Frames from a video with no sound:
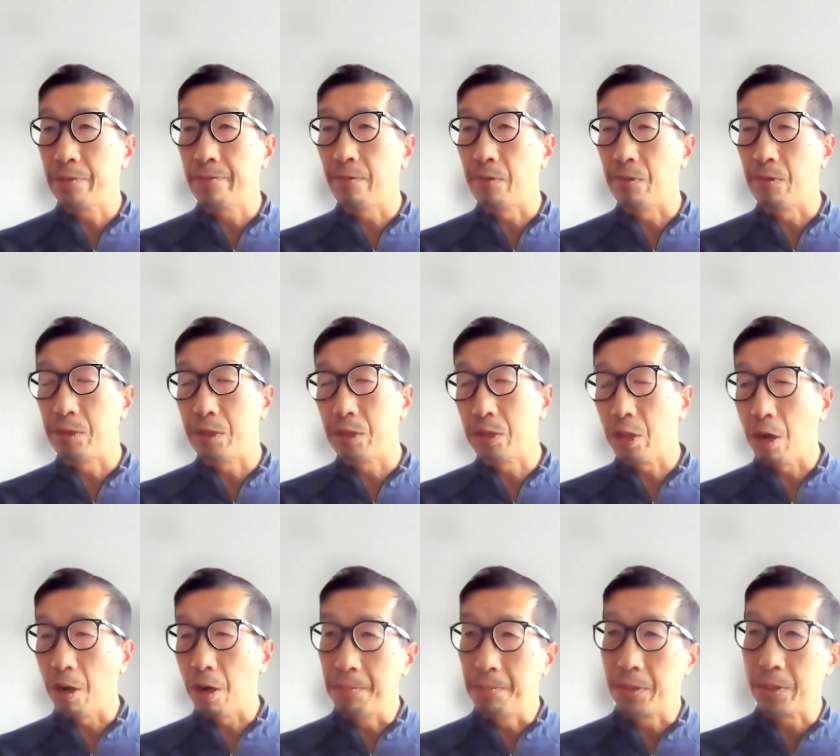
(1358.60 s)
for
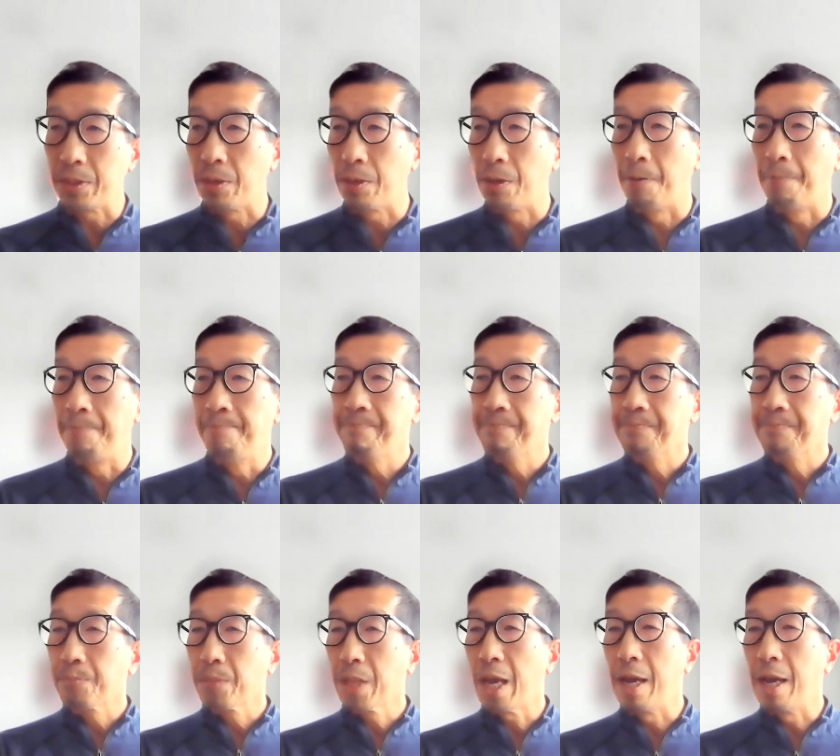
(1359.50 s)
jobs or
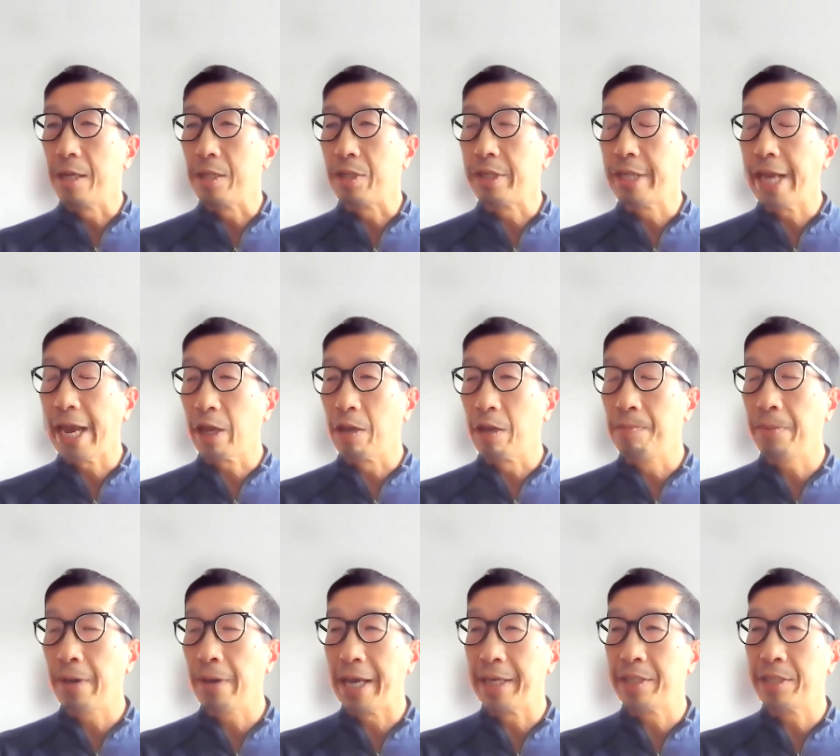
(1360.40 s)
to take on
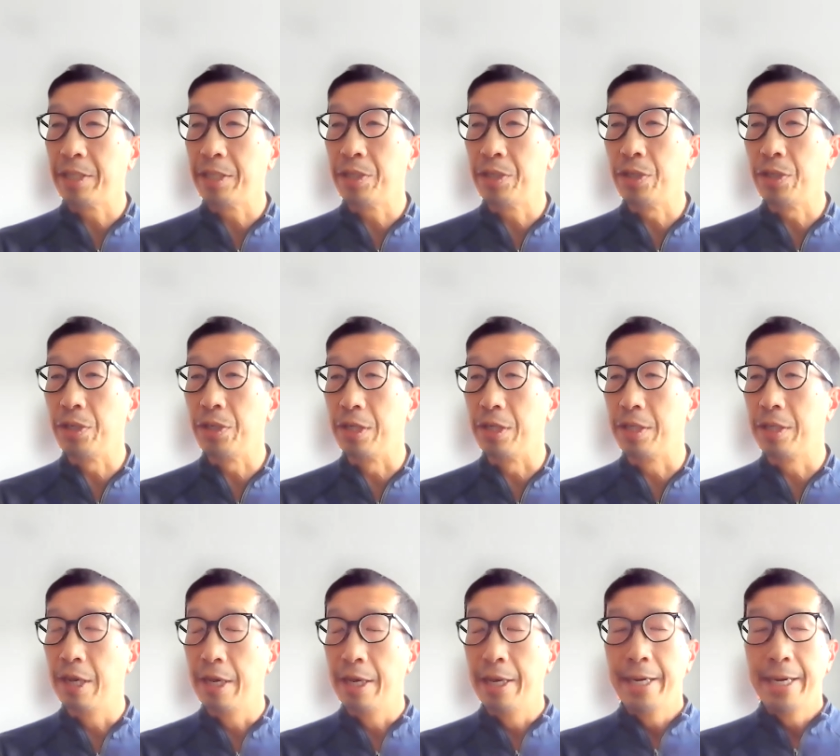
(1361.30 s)
PhD
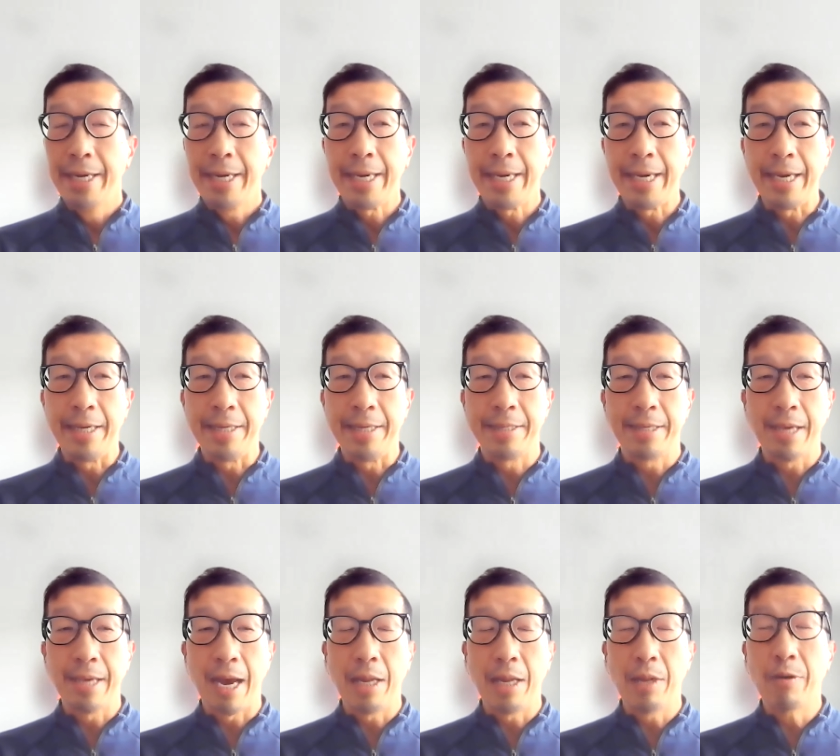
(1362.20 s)
students,
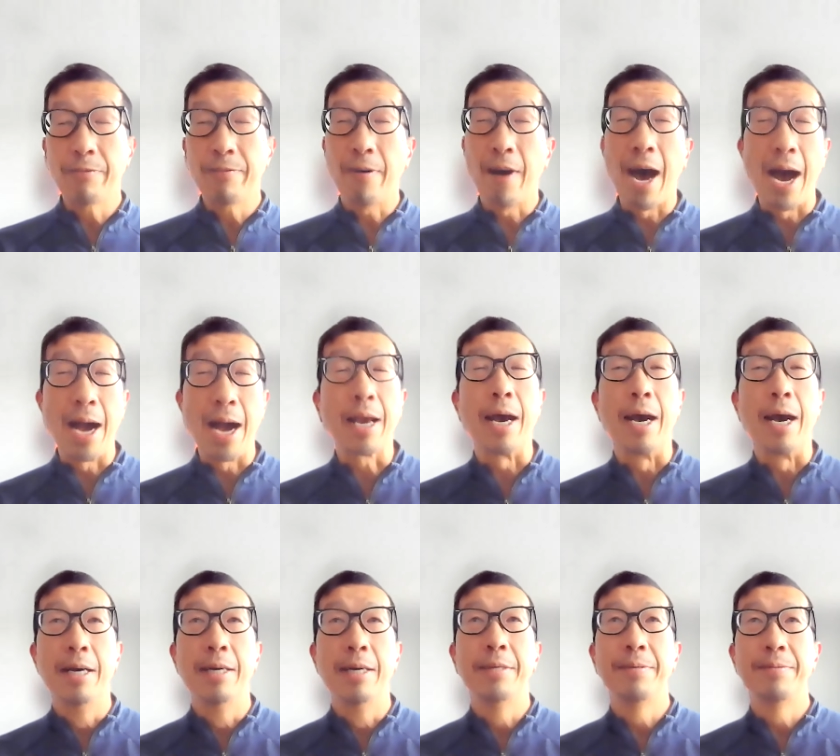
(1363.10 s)
is I look for hunger,
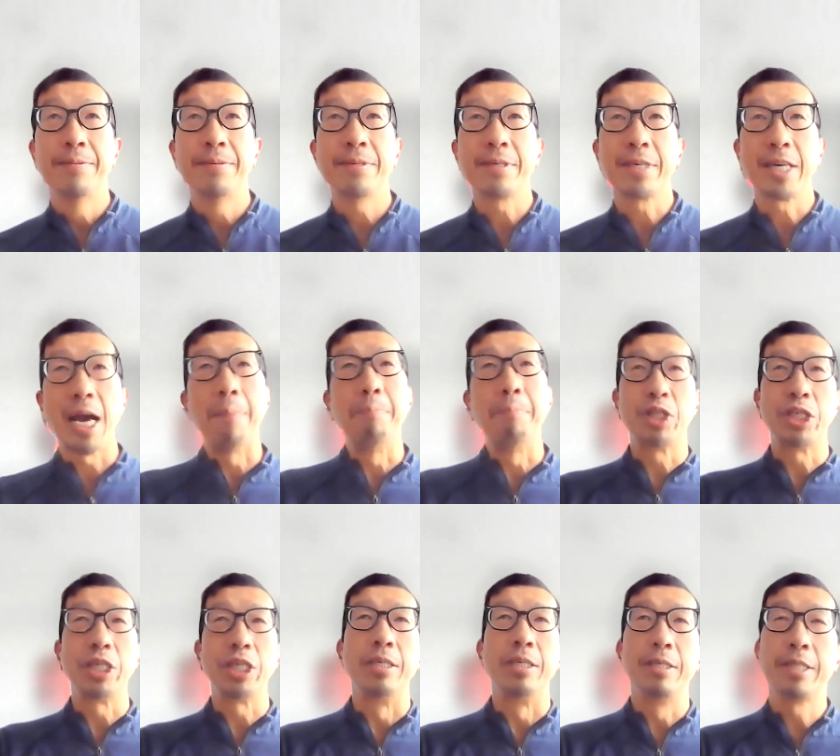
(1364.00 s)

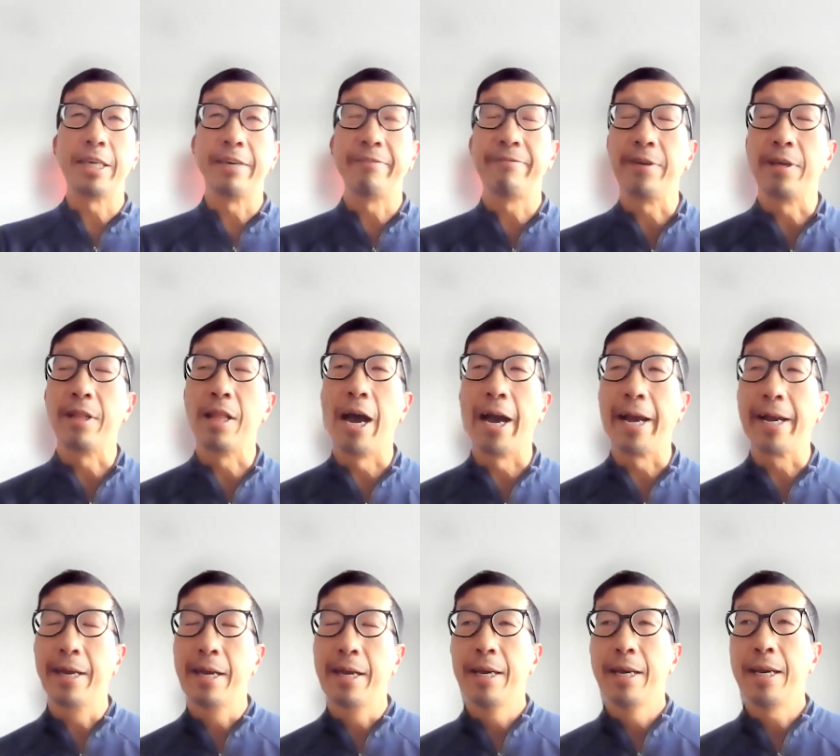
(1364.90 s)
gumption, if you
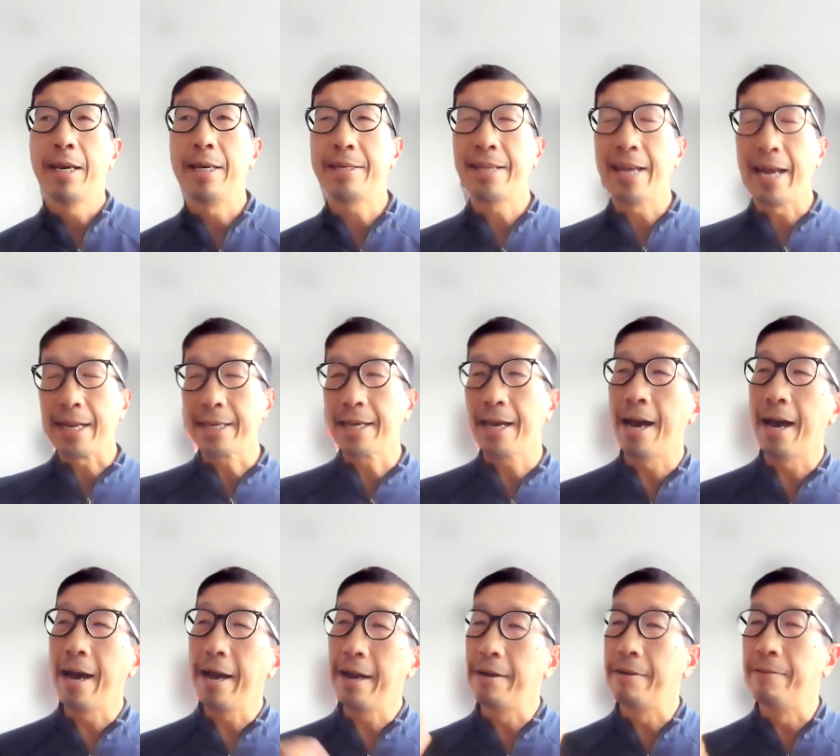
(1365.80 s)
like. Is that
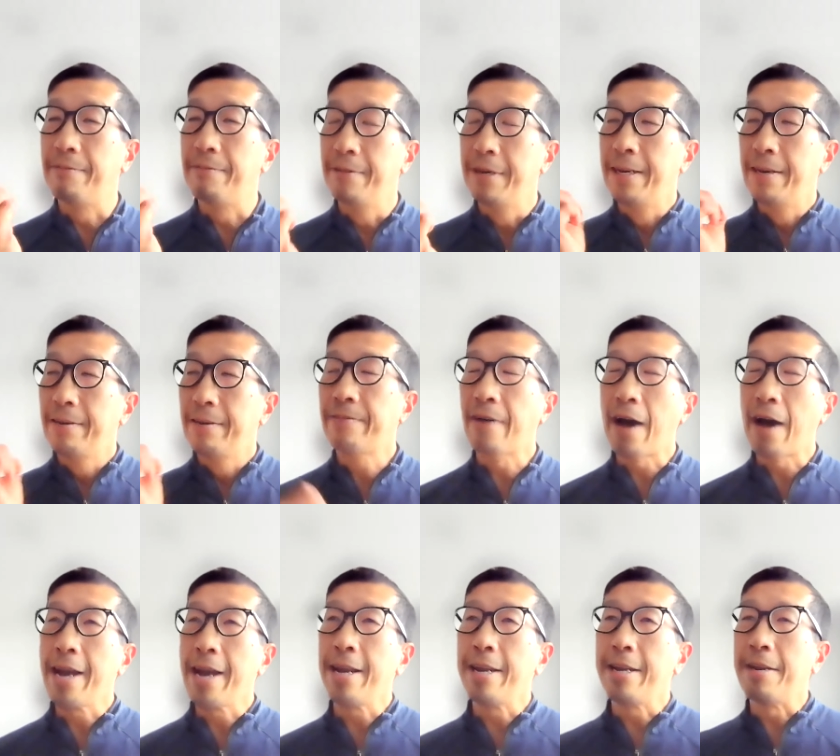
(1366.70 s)
kind of
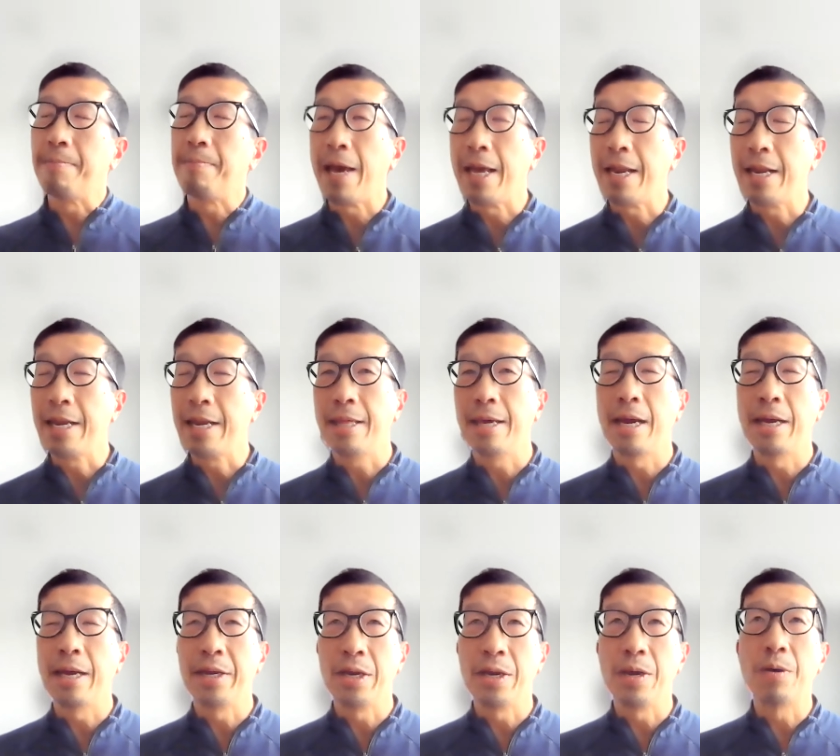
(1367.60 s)
fire in the belly that
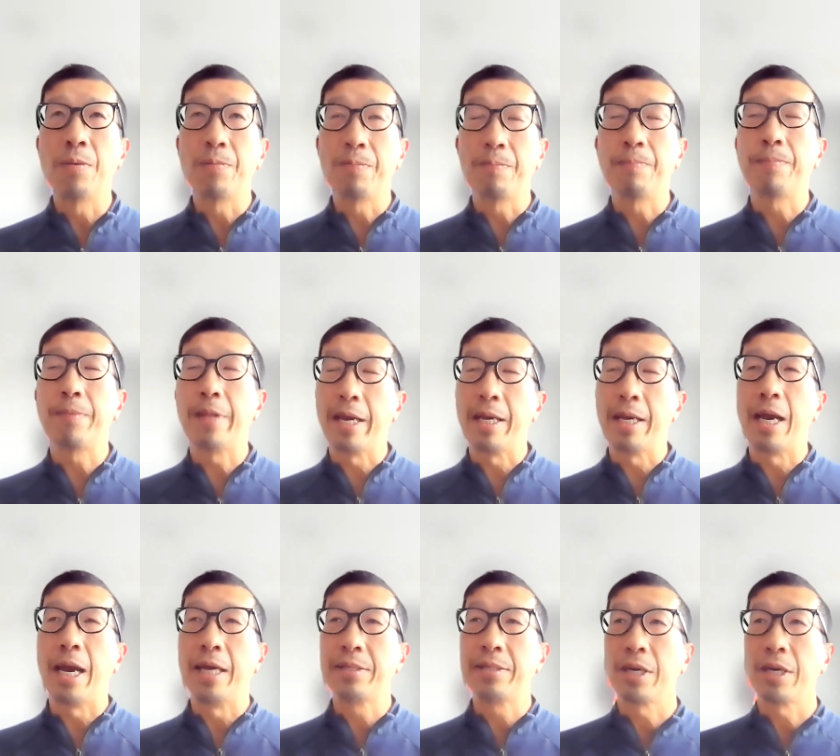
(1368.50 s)
I know
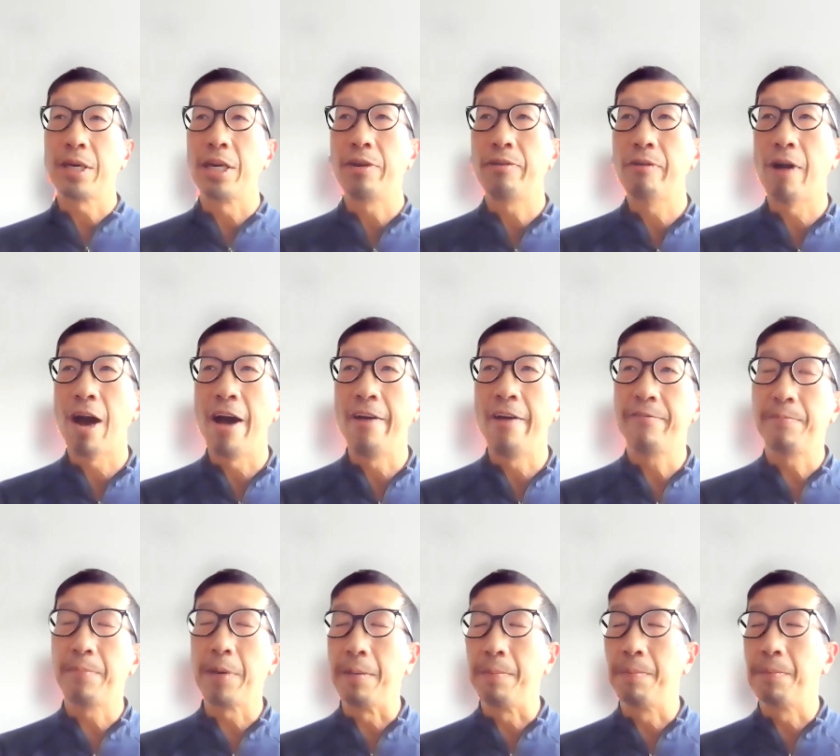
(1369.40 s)
is going to drive
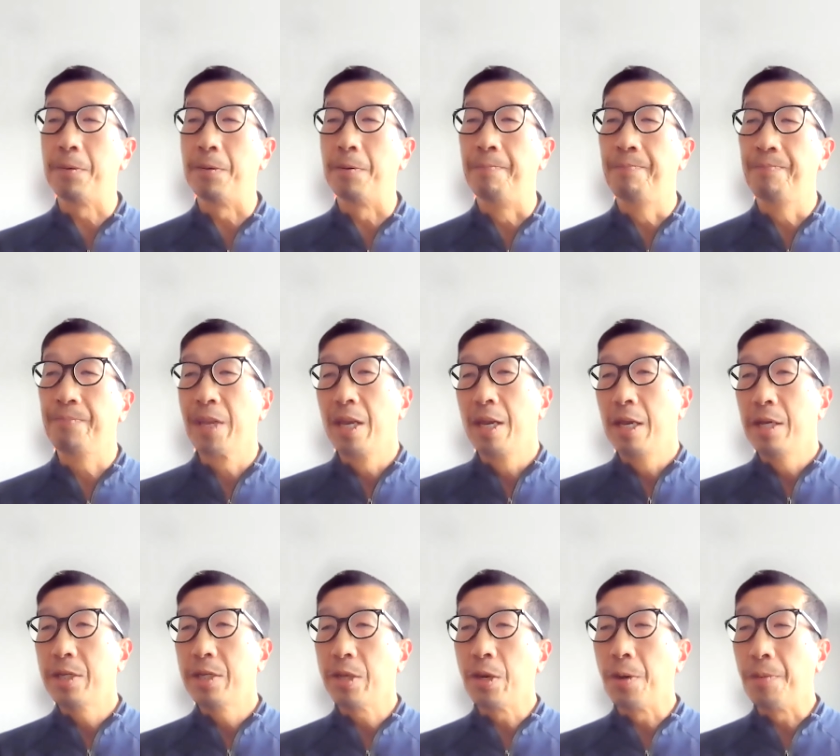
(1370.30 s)
people.
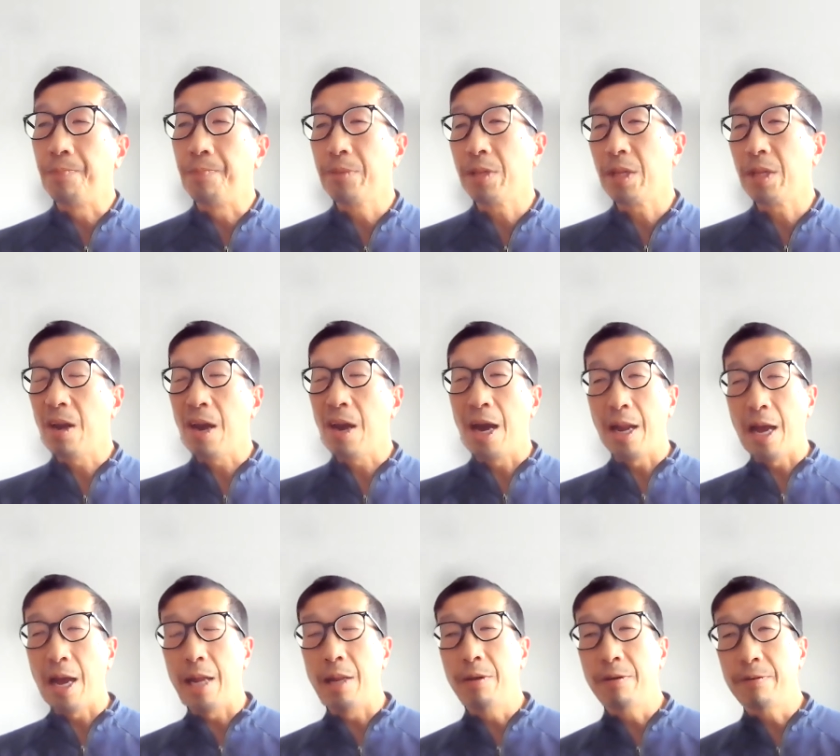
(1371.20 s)
So,
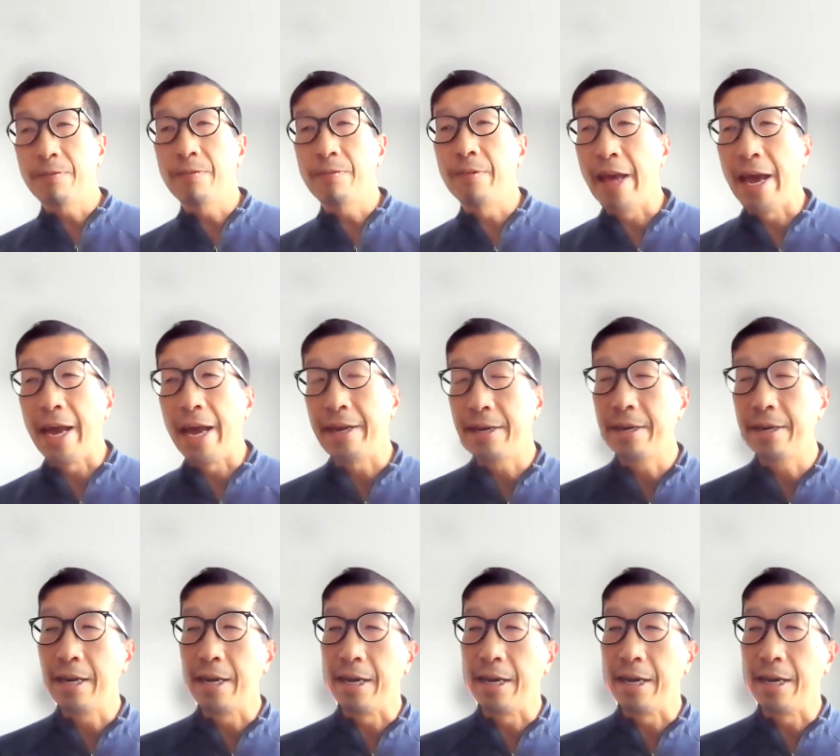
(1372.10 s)
I look for that.